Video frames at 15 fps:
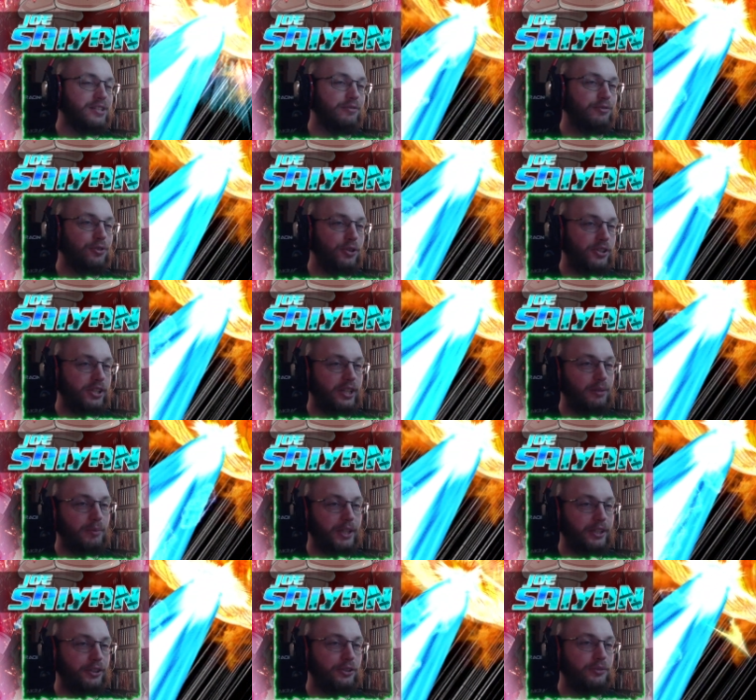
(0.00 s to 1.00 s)
unfortunate,
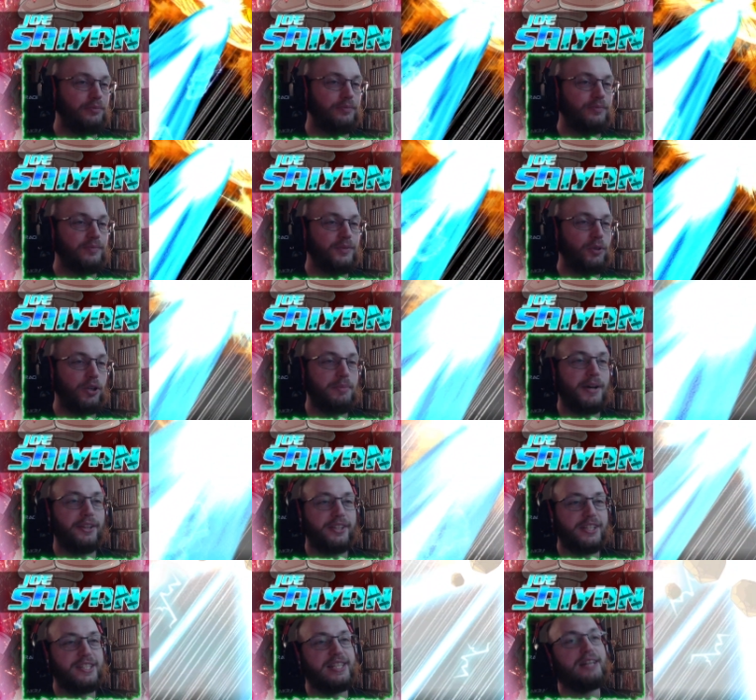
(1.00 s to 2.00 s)
my dude. What about
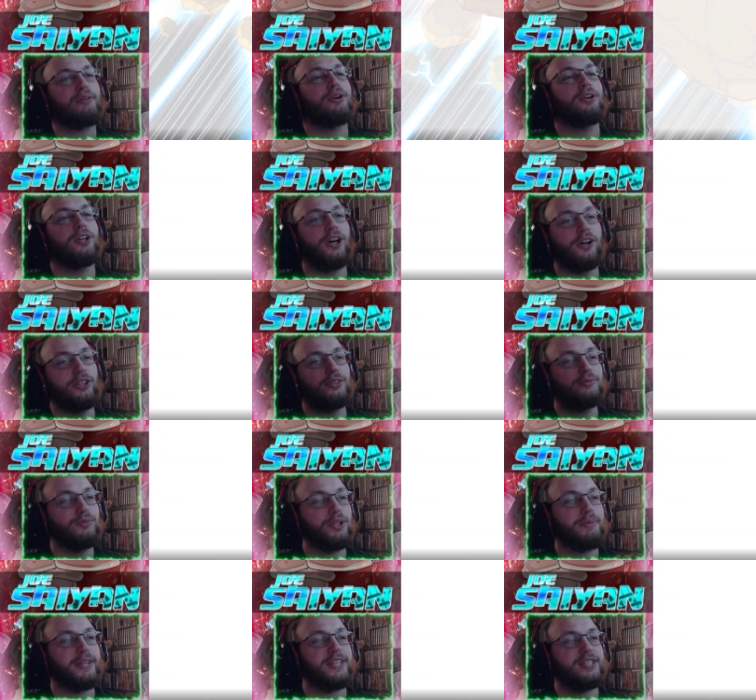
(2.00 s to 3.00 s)
the zero alt?
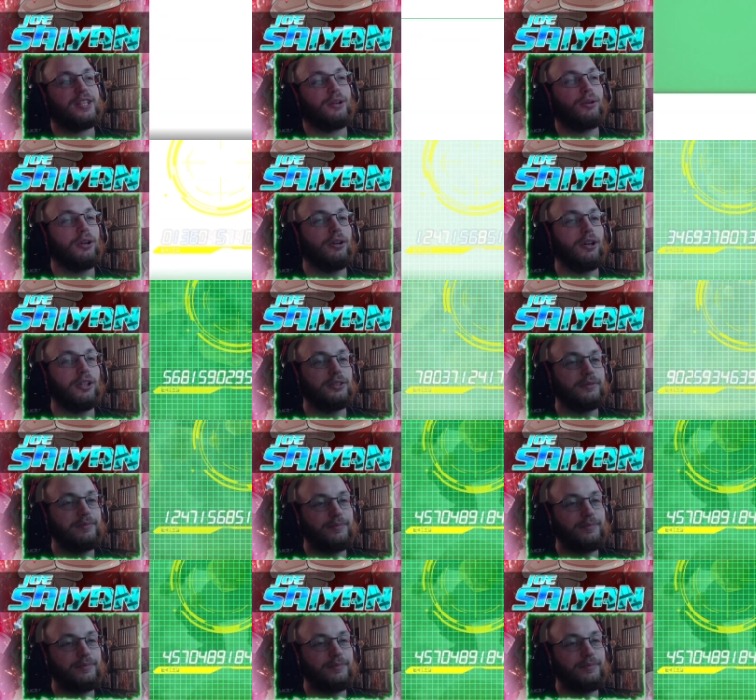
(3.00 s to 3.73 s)
What about the zero alt?